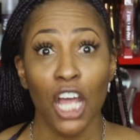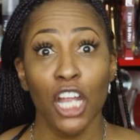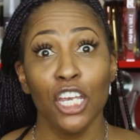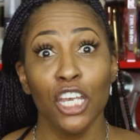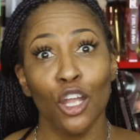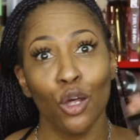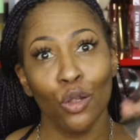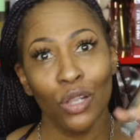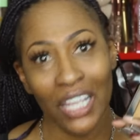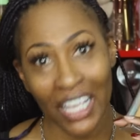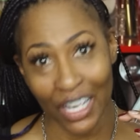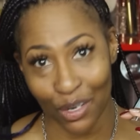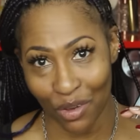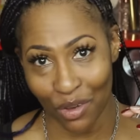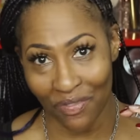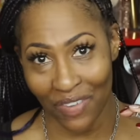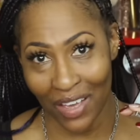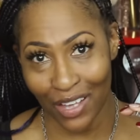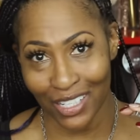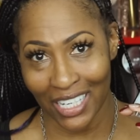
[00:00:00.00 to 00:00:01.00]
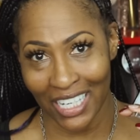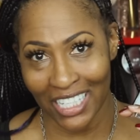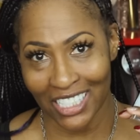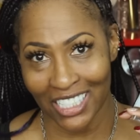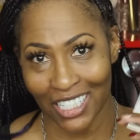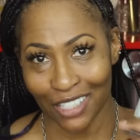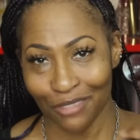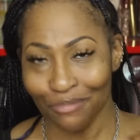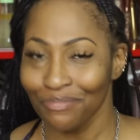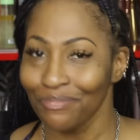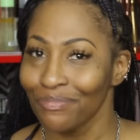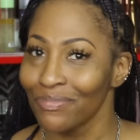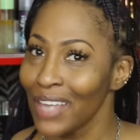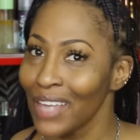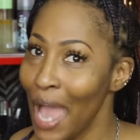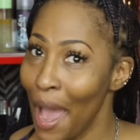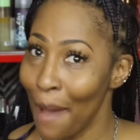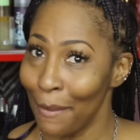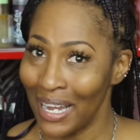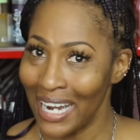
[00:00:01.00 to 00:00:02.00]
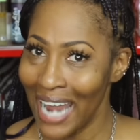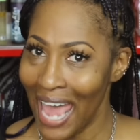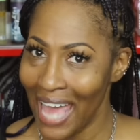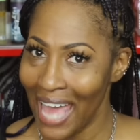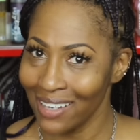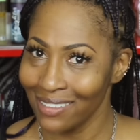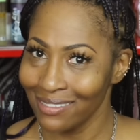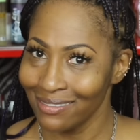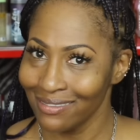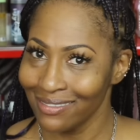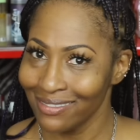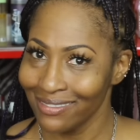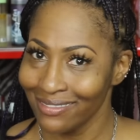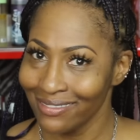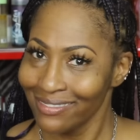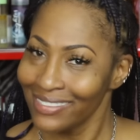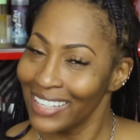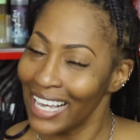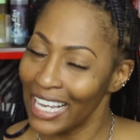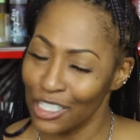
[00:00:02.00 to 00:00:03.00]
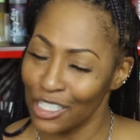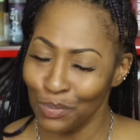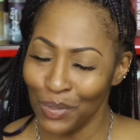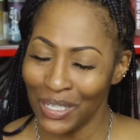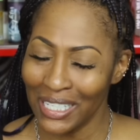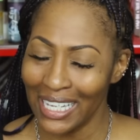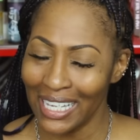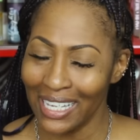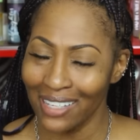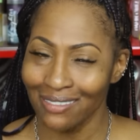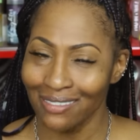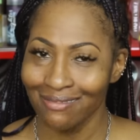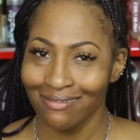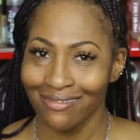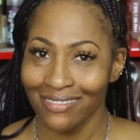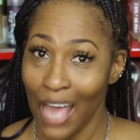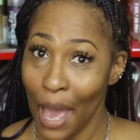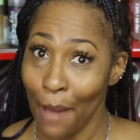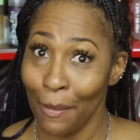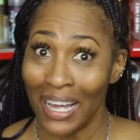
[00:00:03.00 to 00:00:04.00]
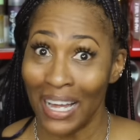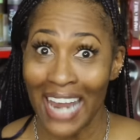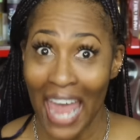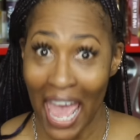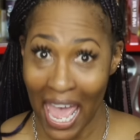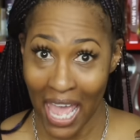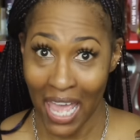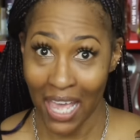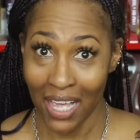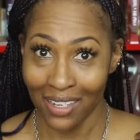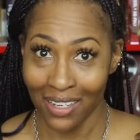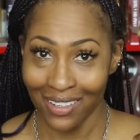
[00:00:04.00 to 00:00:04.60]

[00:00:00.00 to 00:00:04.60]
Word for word: no liquid foundation. How about that? HBD. How about that?